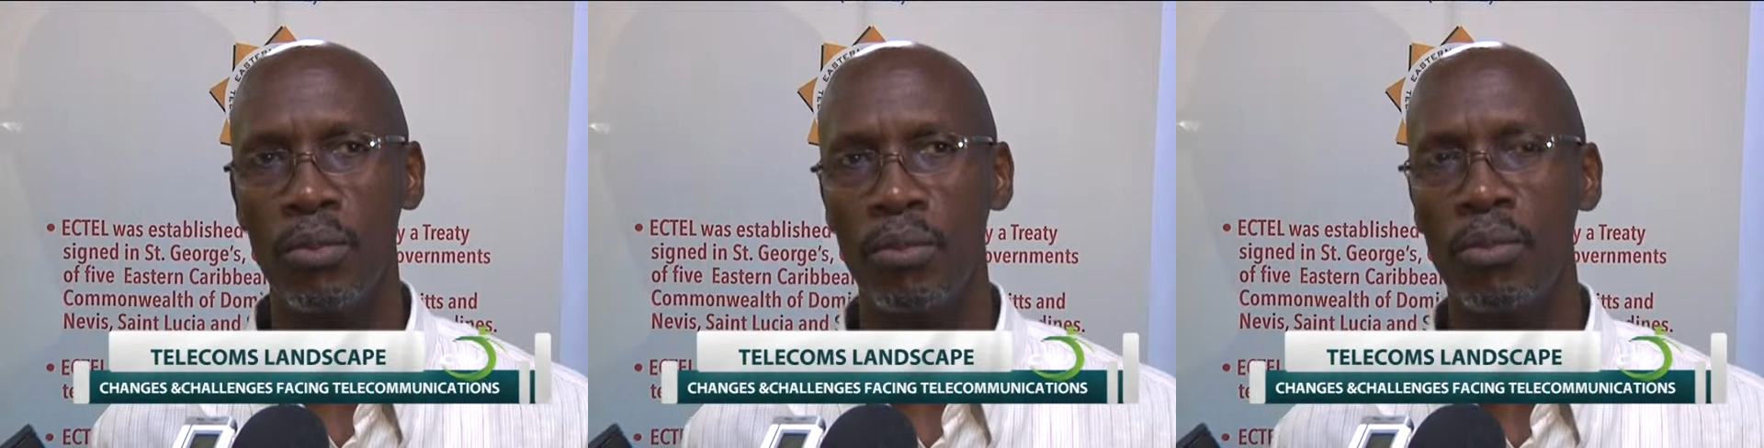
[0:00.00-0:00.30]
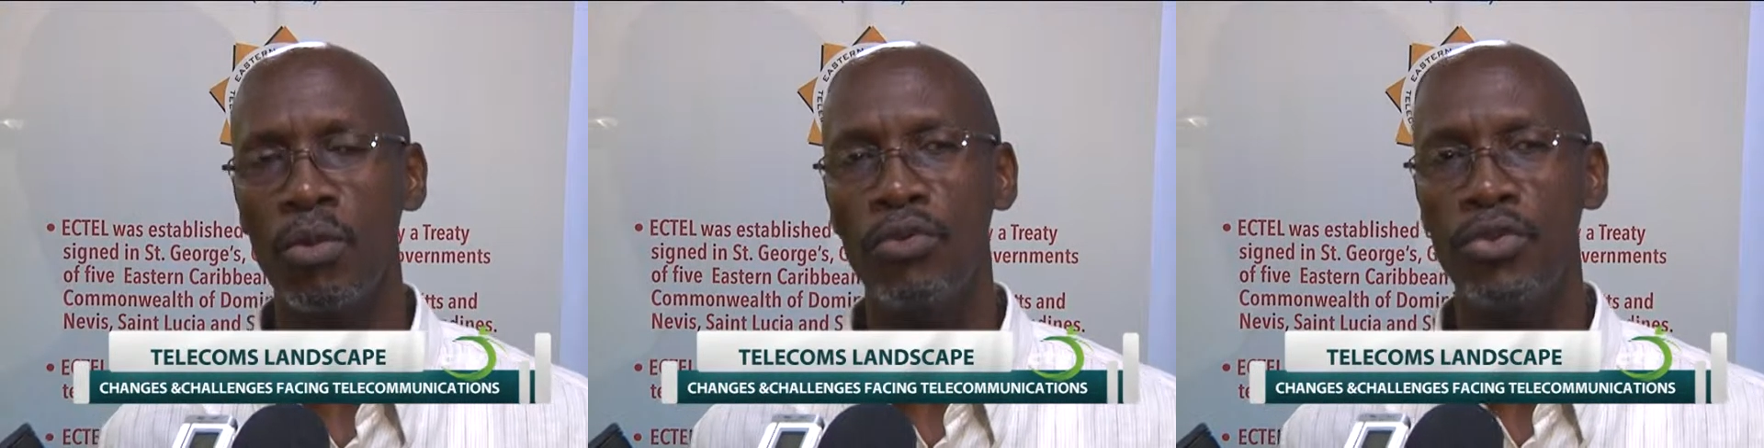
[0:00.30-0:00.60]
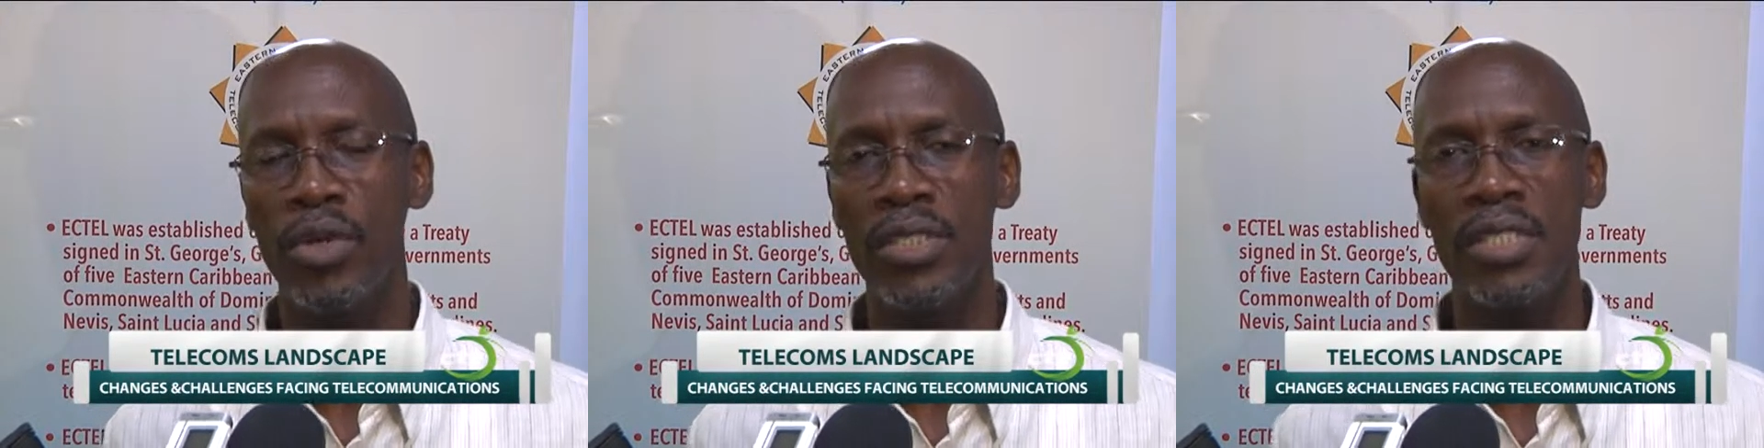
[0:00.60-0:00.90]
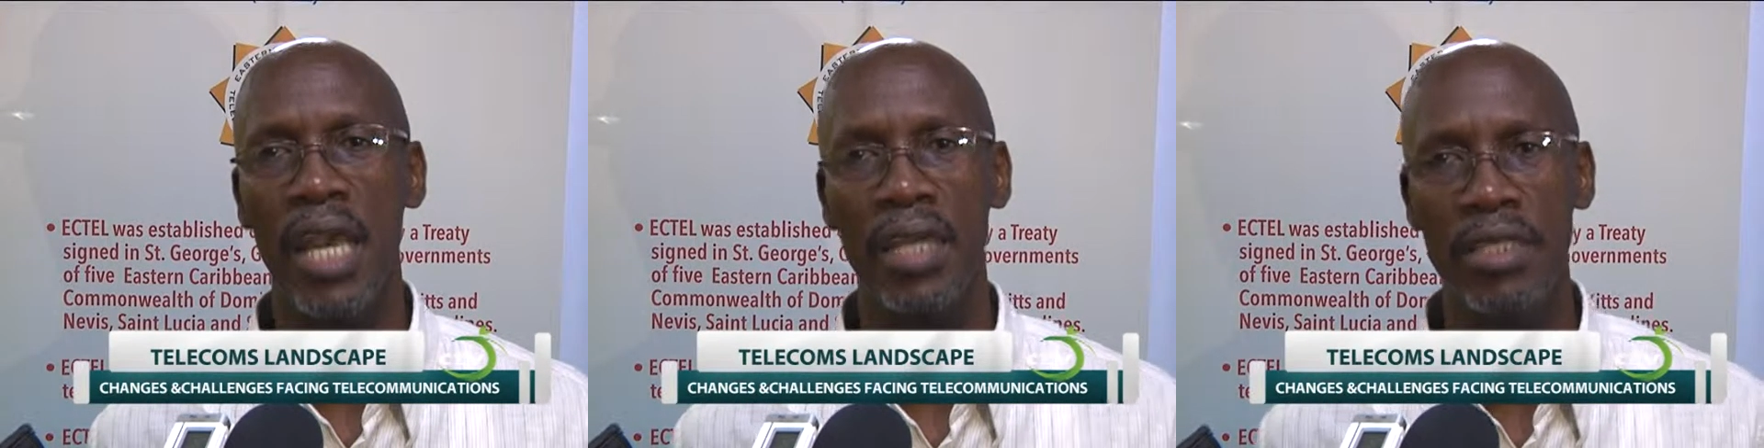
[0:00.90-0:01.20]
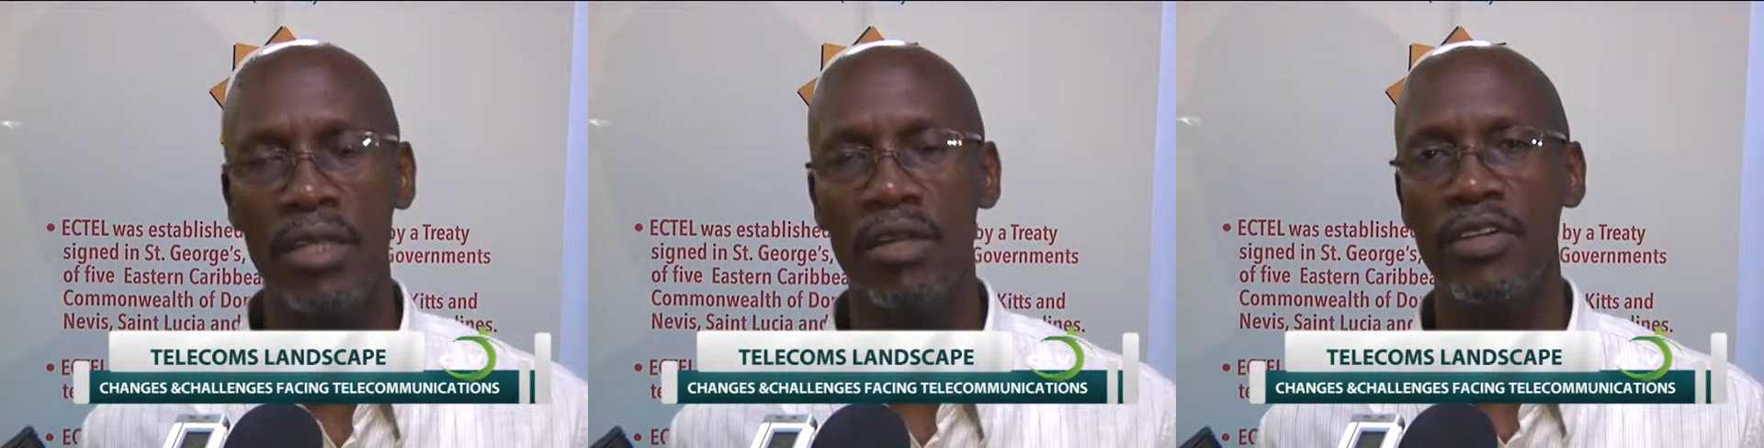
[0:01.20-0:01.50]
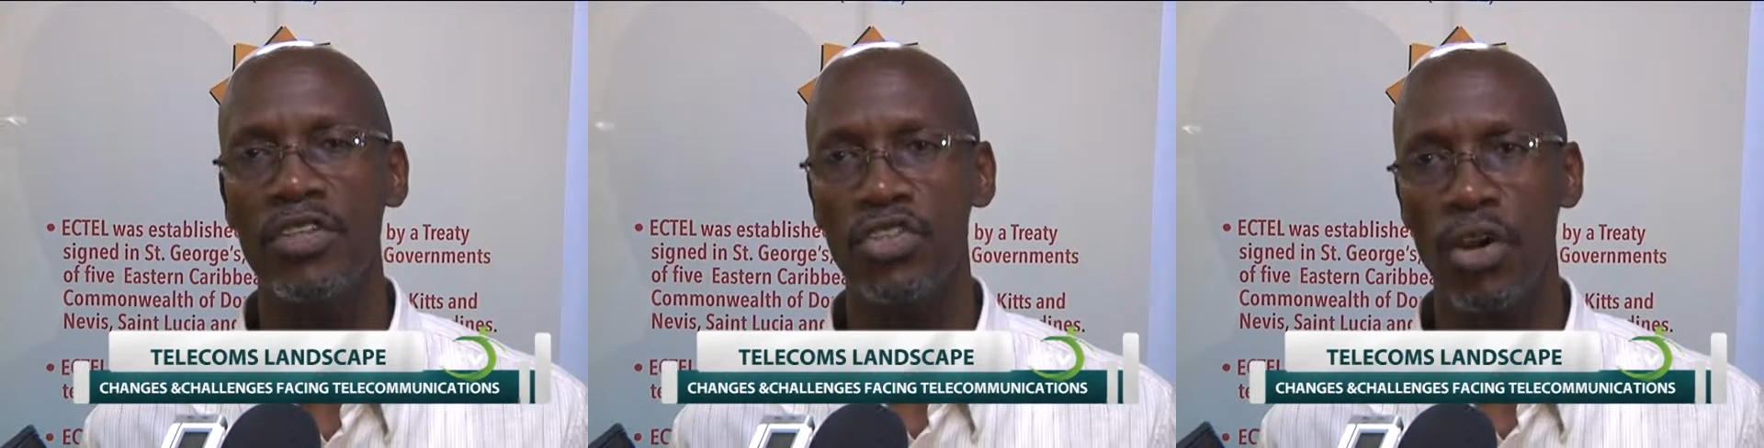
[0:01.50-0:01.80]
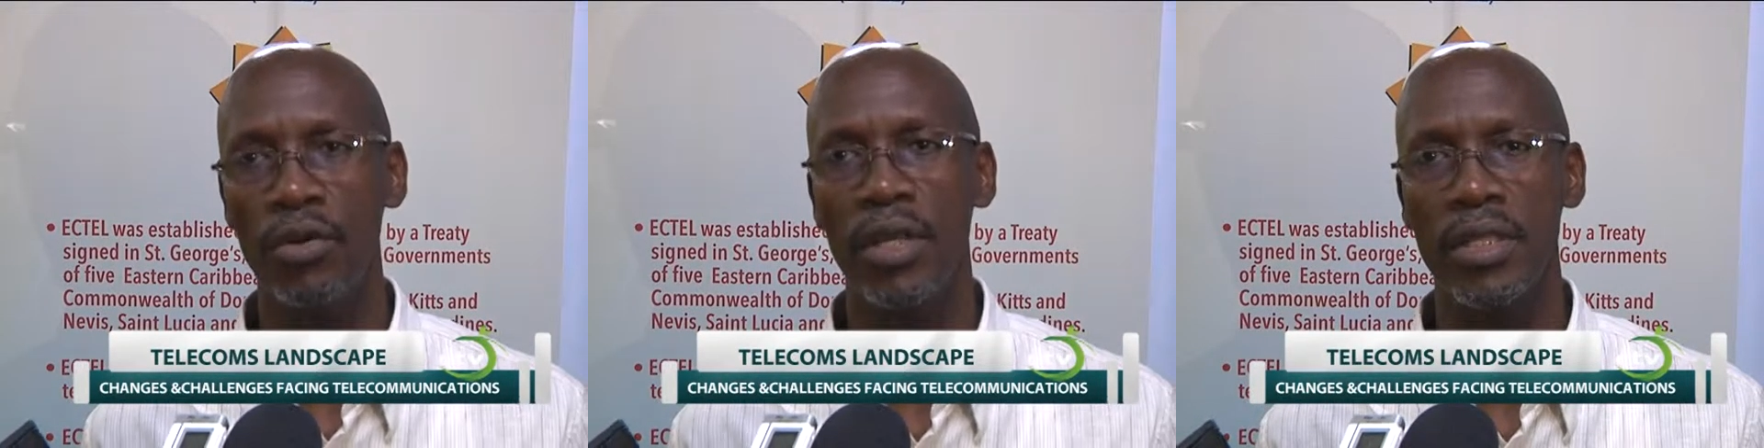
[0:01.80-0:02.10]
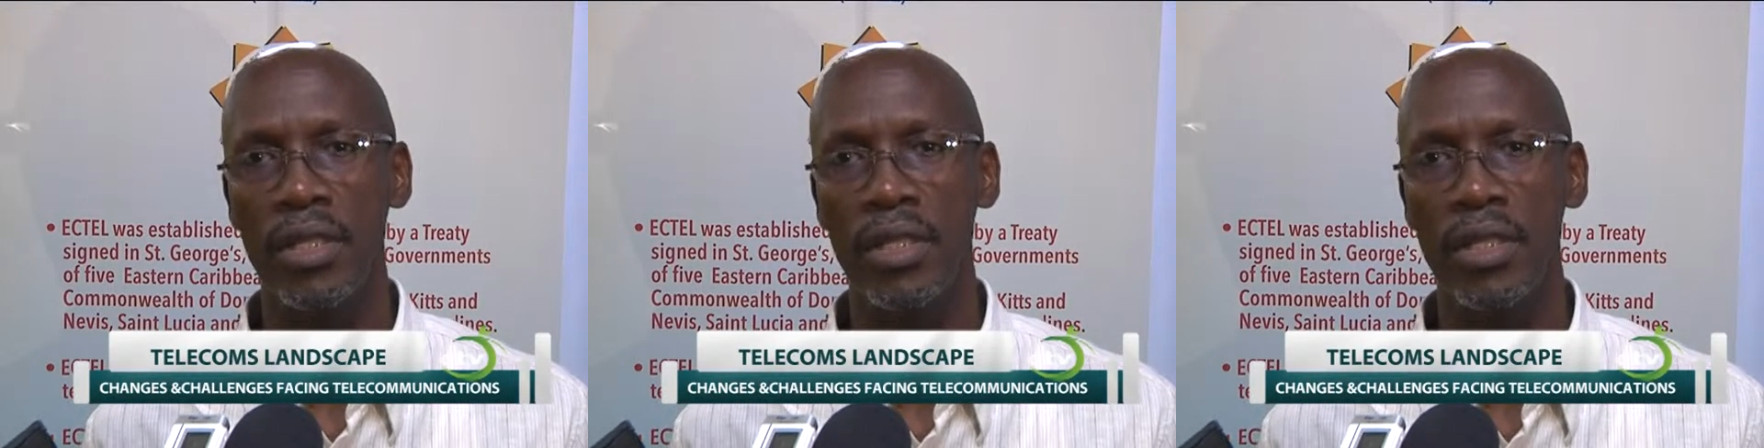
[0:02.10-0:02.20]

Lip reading: move towards the ideal of ensuring